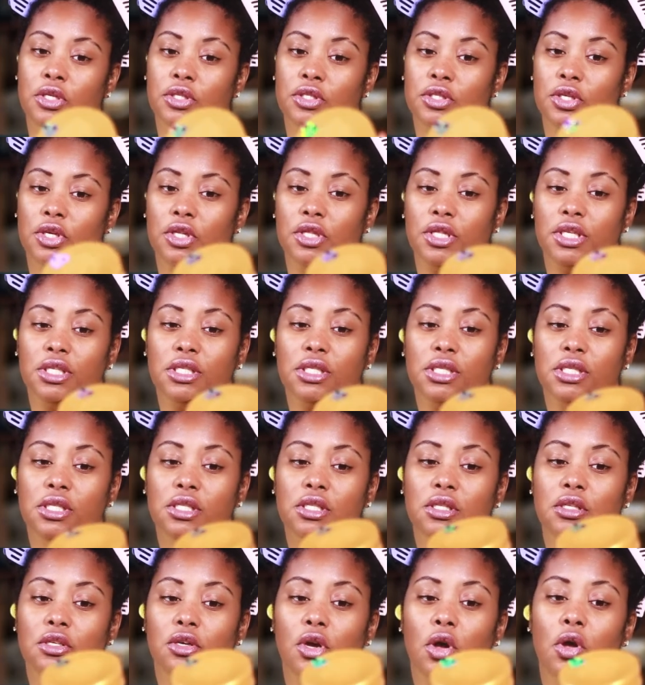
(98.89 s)
So this
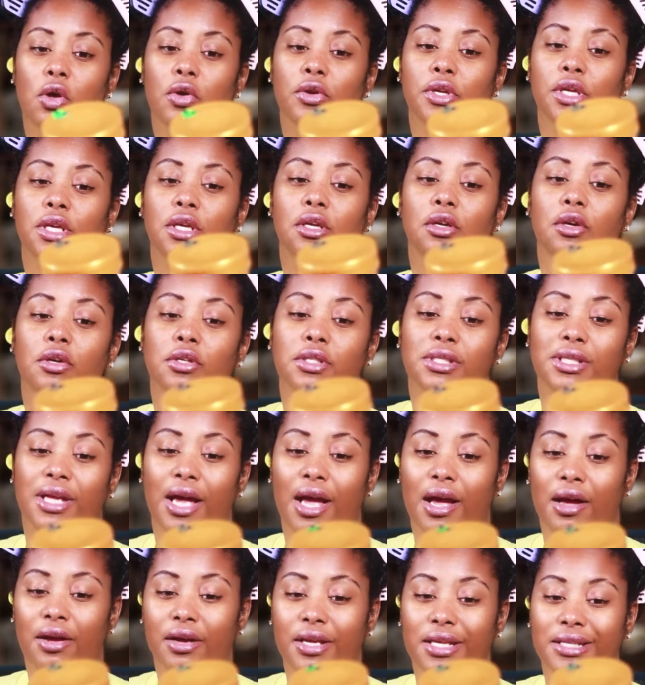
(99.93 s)
is the Gold Eco
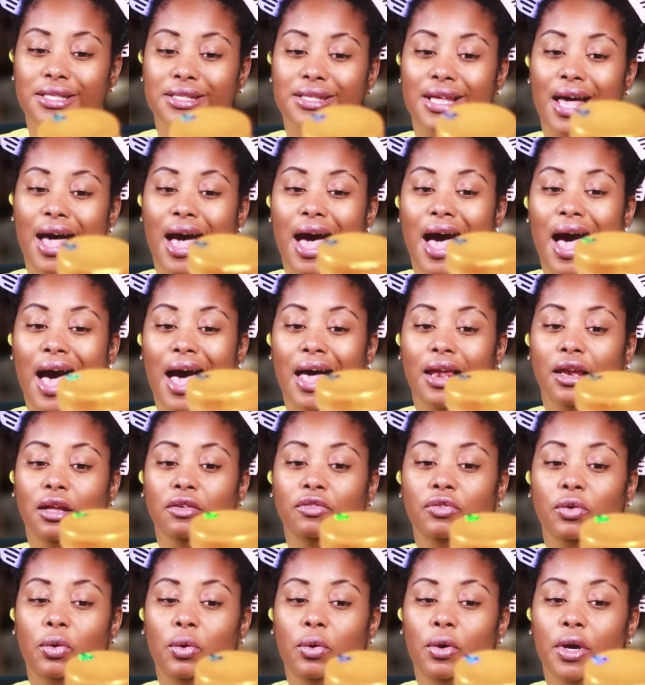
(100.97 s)
Style. It's the
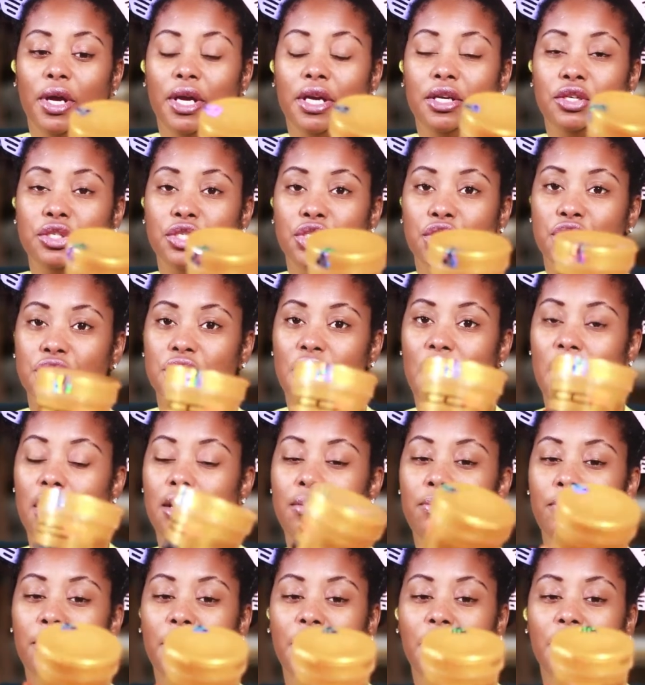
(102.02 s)
olive oil,
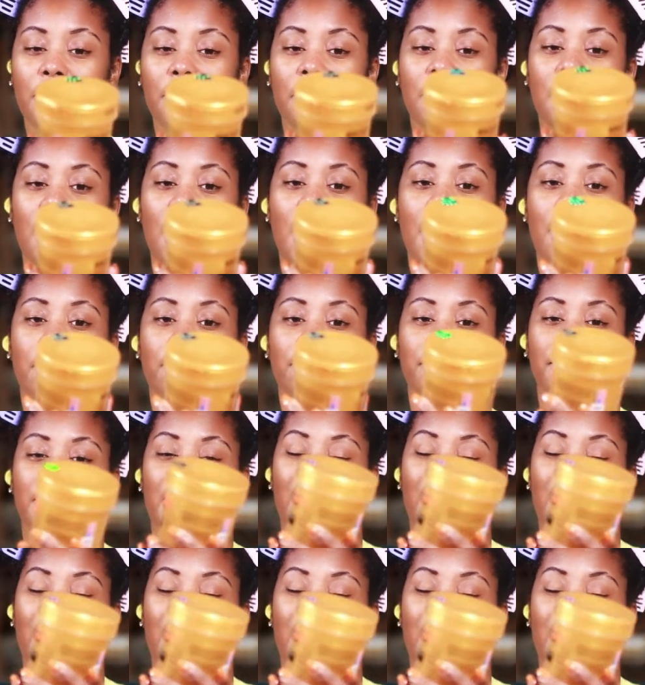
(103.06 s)
shea butter, and